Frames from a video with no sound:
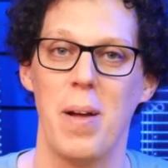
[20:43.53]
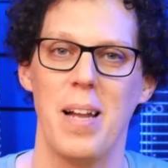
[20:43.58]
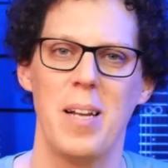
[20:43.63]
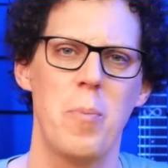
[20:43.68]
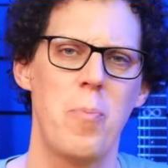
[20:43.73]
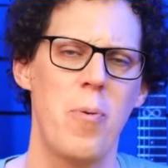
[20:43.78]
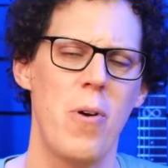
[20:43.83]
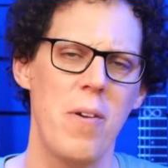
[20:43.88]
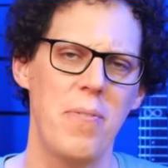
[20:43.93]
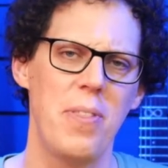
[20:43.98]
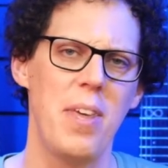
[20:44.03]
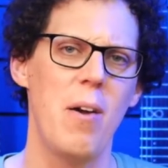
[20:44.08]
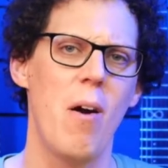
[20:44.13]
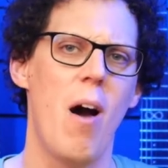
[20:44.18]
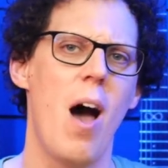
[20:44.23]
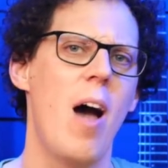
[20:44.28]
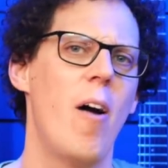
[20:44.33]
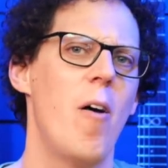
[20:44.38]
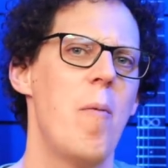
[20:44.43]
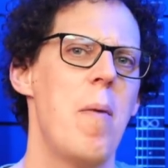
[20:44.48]
And to prove that you
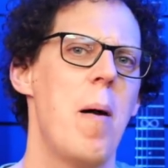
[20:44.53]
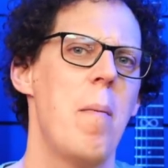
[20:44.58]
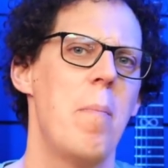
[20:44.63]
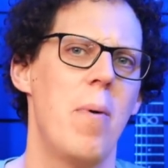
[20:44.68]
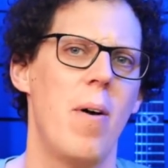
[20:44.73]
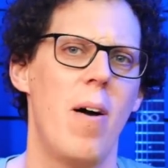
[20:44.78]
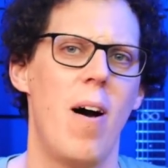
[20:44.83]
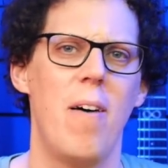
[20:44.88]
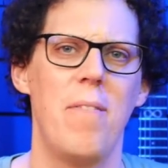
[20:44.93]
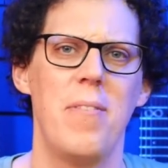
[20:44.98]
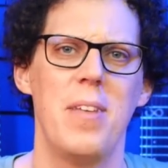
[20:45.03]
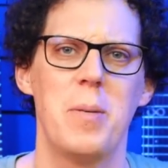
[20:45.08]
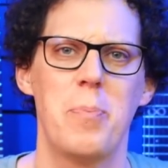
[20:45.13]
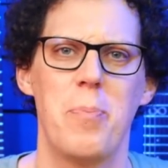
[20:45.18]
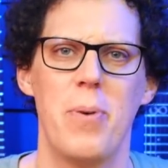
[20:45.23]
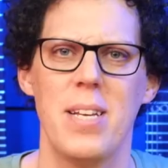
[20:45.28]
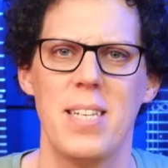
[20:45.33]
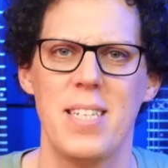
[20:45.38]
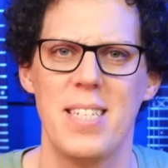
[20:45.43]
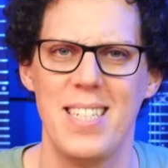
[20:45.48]
are a member of this
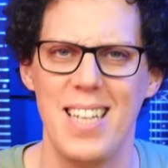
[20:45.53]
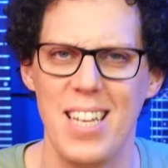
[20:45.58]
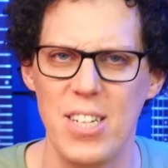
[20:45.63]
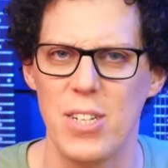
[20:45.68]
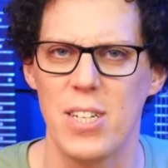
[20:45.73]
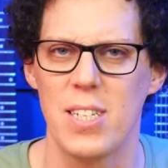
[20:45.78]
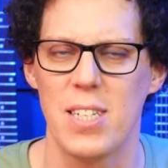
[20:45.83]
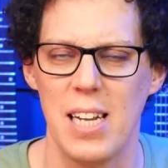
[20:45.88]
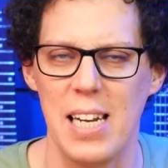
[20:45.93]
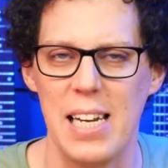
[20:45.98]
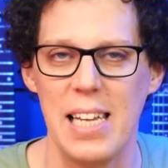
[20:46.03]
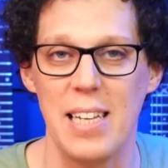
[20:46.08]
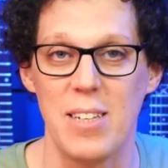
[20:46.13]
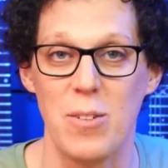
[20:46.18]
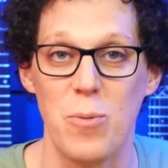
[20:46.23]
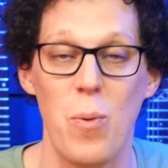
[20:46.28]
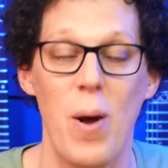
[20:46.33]
prestigious elite,